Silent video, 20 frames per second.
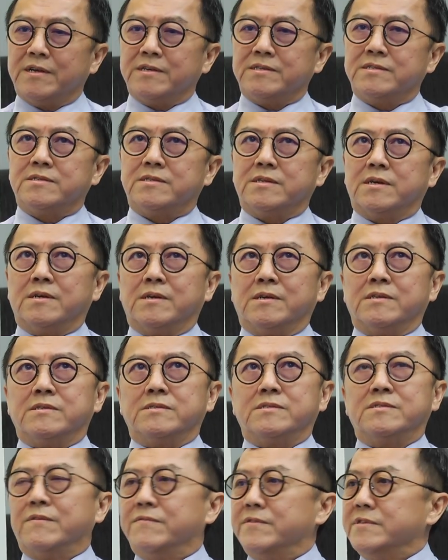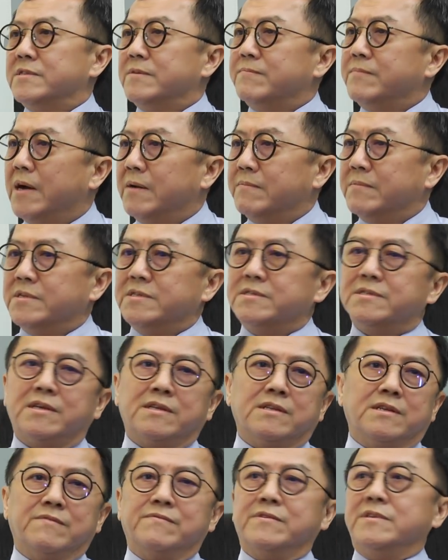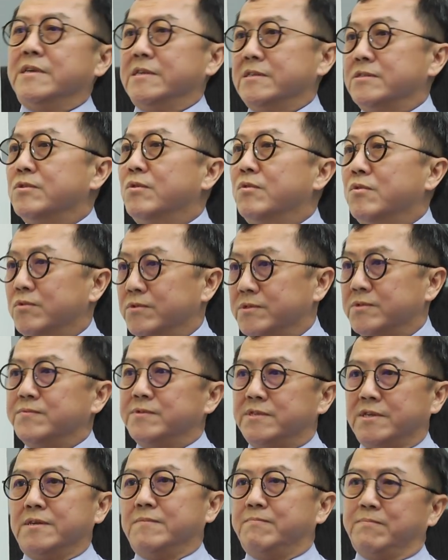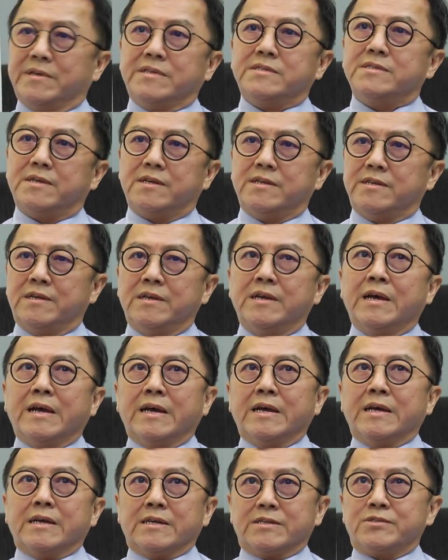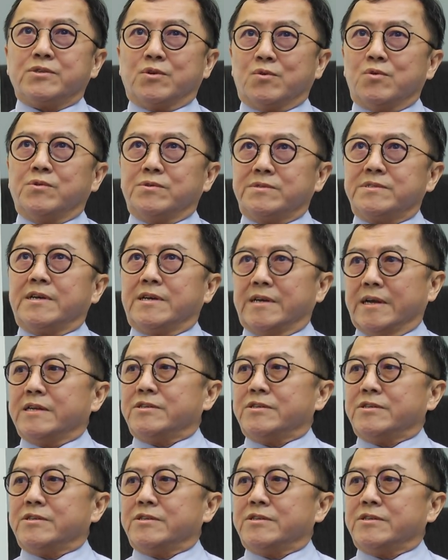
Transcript: as service apartments, and even as SOHOs, which are basically, SOHOs are